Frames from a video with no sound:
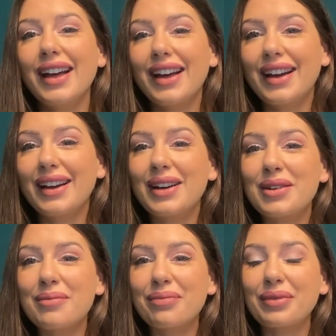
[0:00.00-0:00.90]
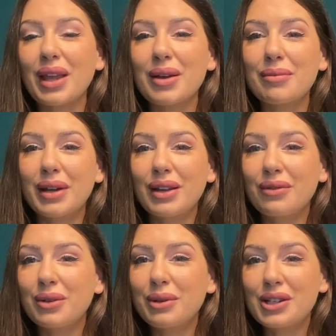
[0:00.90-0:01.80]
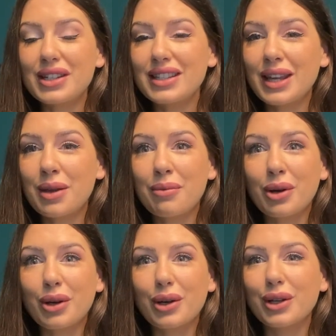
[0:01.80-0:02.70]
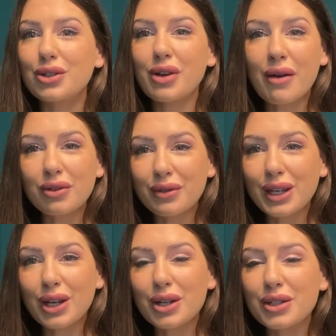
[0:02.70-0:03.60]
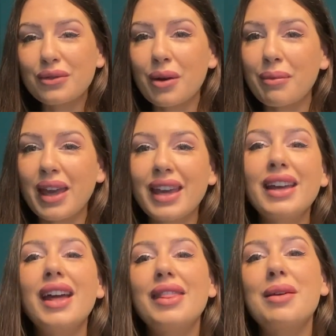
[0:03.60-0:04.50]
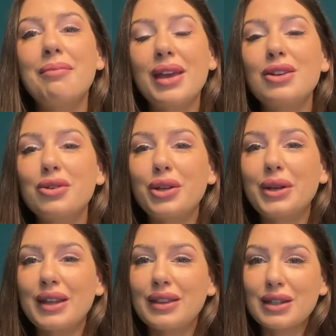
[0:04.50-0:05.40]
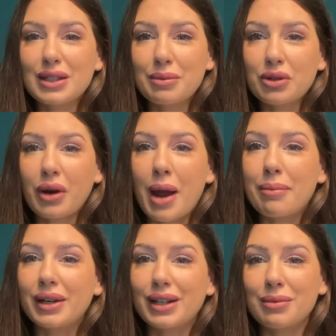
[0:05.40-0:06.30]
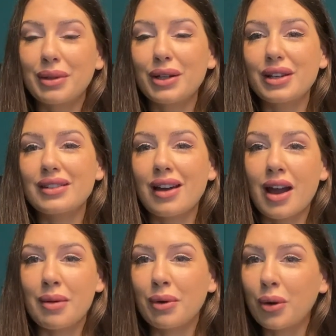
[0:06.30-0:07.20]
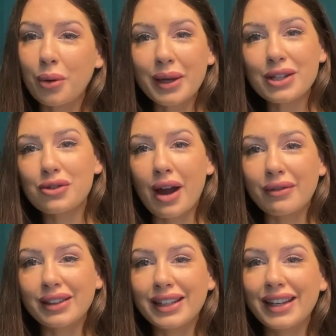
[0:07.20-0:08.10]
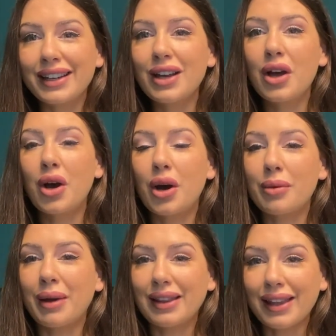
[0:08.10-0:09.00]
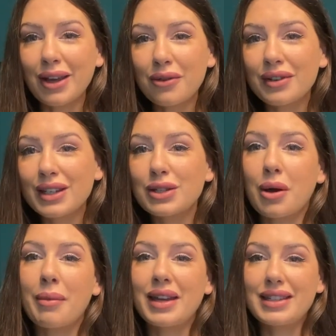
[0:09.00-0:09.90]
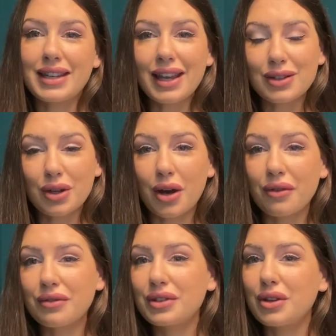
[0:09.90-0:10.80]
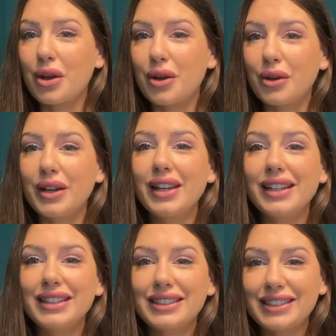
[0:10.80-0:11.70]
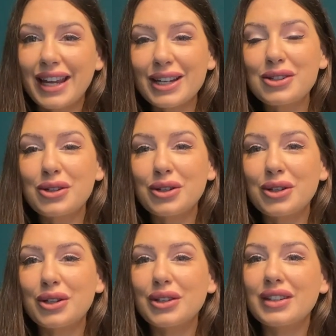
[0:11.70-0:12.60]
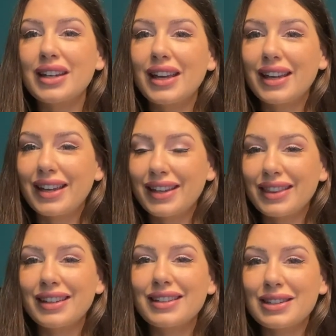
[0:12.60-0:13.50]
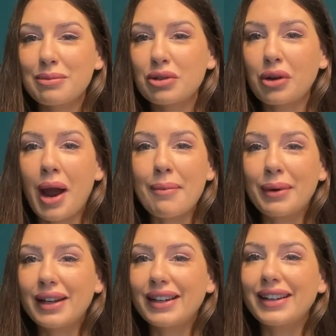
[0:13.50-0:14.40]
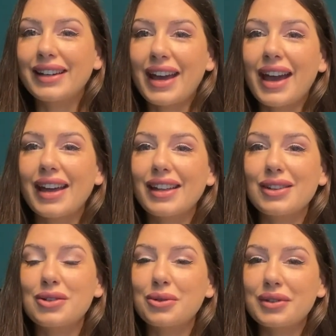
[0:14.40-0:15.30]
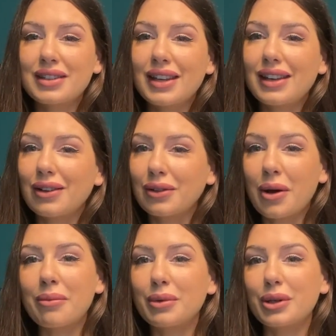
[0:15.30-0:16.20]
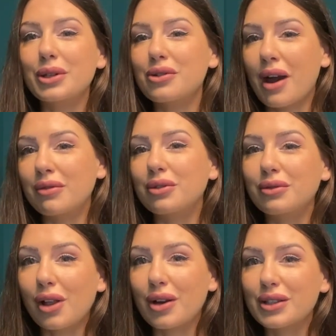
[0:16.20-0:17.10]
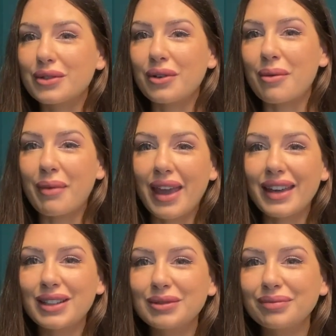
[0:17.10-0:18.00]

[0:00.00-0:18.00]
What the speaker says: But if you wish to see more travel videos from me, then make sure you hit the subscribe button, because I'm always traveling on my layovers, on my days off. So stay tuned, hit the subscribe button, and you'll see a lot more travel vlogs from me.